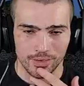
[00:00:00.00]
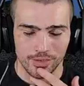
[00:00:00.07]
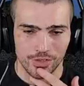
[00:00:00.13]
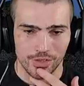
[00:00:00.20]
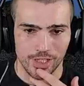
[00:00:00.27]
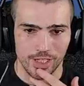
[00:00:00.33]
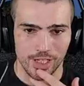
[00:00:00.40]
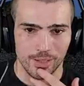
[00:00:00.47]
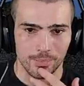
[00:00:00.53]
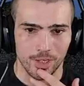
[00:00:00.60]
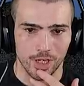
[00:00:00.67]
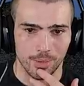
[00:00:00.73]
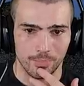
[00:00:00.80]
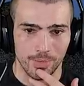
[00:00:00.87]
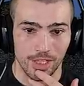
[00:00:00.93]
sit him
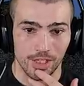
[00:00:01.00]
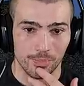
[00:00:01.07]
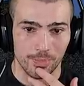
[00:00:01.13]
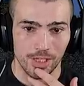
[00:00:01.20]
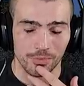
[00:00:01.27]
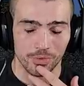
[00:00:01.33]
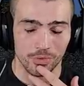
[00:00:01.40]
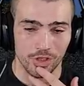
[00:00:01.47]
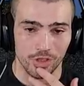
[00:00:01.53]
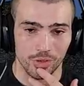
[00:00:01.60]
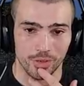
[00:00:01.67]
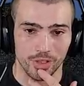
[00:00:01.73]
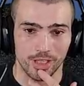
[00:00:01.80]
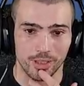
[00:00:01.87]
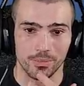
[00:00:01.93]
up, make space between you
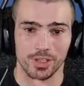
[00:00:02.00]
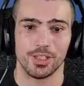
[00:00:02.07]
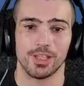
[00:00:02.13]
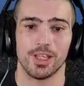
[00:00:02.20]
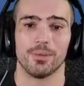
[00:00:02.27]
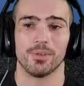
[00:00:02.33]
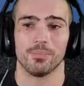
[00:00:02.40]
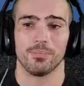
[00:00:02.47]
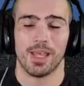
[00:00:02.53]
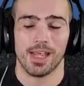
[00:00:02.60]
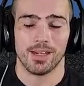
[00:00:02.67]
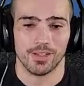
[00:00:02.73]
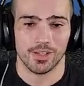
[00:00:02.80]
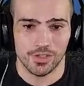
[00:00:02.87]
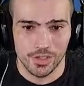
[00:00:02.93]
and him, get
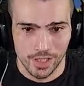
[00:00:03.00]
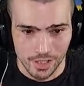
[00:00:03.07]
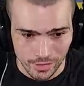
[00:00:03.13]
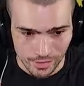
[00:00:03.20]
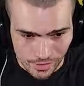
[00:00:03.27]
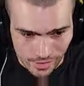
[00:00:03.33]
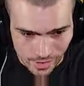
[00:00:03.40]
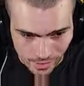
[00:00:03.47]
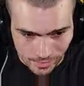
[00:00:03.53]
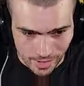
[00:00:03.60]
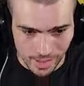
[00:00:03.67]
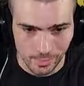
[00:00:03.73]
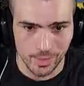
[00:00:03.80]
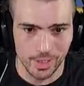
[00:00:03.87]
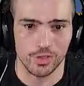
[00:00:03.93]
back to sitting yourself, and
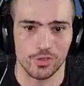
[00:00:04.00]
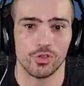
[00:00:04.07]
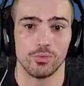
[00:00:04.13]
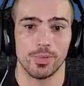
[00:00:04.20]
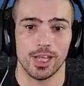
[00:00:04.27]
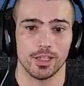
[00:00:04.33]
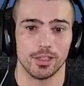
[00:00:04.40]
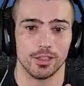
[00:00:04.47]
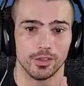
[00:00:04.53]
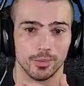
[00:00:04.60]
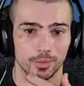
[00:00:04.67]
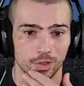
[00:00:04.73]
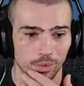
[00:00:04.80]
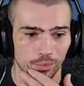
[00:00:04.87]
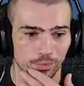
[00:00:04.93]
then we can shoot back under him
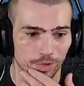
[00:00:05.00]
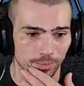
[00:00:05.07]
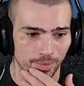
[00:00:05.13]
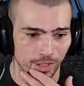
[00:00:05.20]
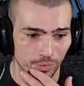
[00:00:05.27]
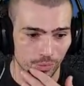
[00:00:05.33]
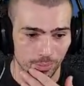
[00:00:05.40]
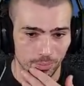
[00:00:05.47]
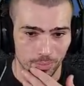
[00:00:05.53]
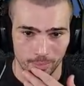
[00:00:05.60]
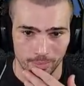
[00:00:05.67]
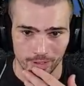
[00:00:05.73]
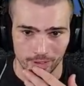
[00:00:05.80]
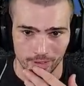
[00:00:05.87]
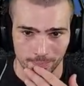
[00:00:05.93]
and go for a big sweep of
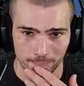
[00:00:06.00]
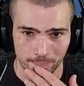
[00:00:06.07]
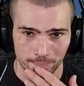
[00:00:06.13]
momentum.